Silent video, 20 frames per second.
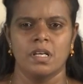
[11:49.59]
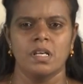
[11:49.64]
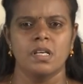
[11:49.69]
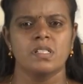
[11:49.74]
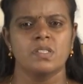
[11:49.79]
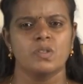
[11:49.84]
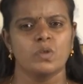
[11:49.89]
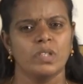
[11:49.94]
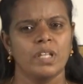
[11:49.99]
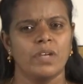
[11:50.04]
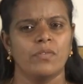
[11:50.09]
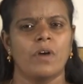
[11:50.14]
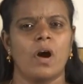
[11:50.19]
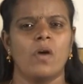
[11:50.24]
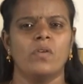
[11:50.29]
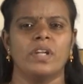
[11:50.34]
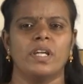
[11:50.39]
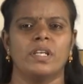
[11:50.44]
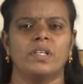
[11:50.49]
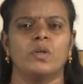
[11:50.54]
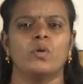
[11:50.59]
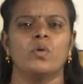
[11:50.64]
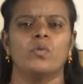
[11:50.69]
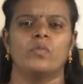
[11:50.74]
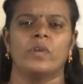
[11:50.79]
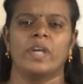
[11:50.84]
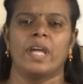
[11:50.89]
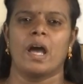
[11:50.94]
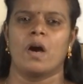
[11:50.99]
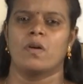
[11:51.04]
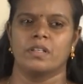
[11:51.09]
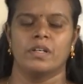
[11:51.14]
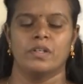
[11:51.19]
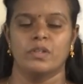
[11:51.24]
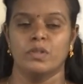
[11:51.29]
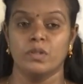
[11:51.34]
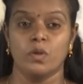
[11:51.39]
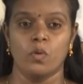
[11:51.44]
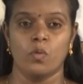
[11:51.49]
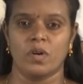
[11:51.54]
So they found a new way out. Do
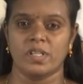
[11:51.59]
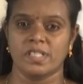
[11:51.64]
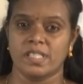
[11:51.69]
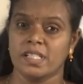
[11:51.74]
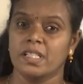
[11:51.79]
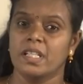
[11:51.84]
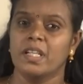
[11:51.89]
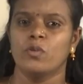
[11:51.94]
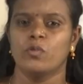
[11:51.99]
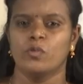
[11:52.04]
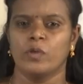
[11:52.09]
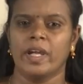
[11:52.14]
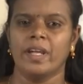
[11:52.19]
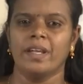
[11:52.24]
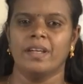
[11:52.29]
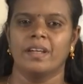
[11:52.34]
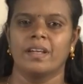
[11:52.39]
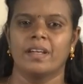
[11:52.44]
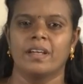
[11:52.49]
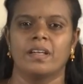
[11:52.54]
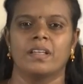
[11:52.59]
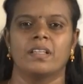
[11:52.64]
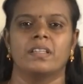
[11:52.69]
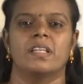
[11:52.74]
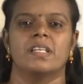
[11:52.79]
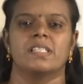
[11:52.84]
you know what is the new way? They